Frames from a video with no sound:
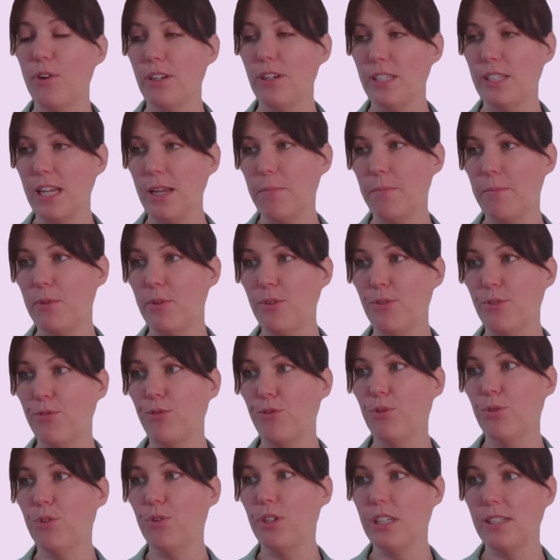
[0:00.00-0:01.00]
For example,
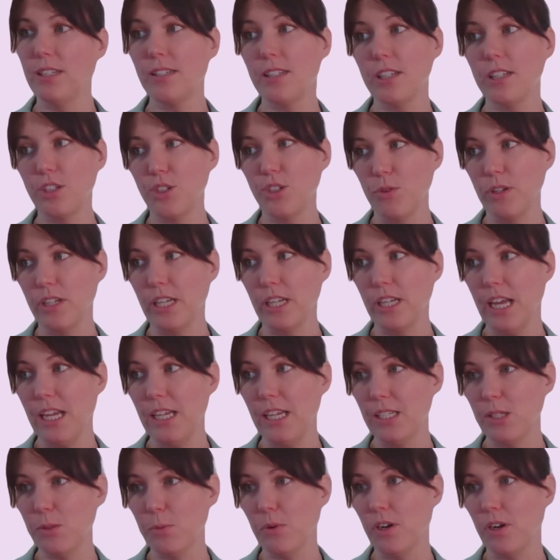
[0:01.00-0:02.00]
through constituent
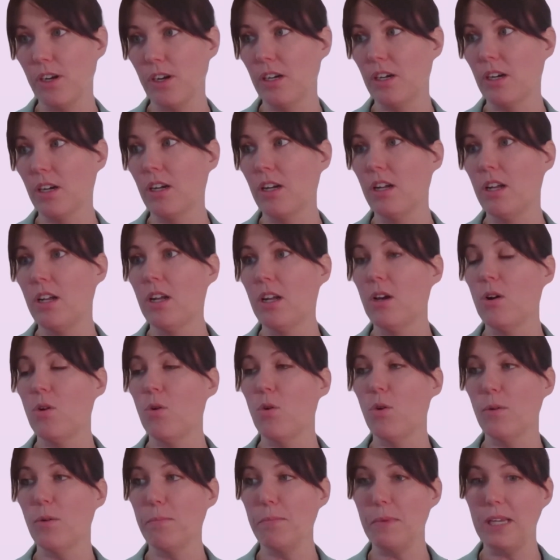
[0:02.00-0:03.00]
casework
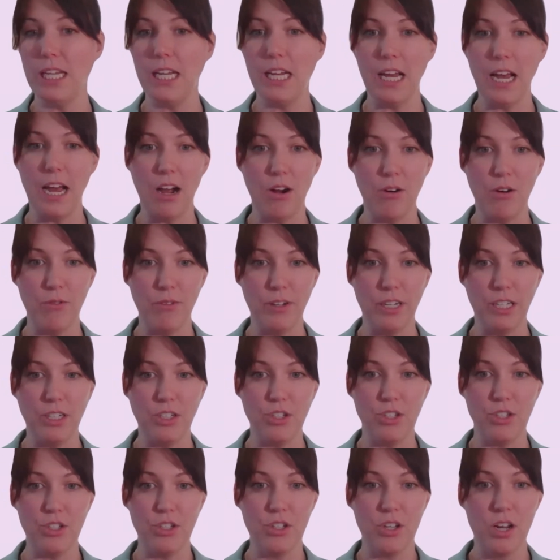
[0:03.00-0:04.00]
or media
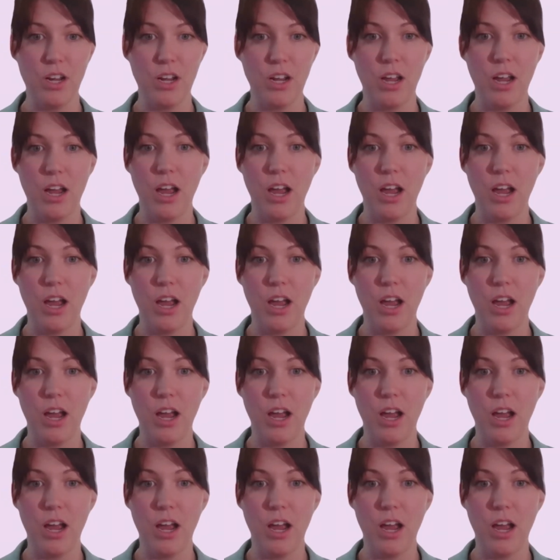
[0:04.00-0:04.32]
outreach.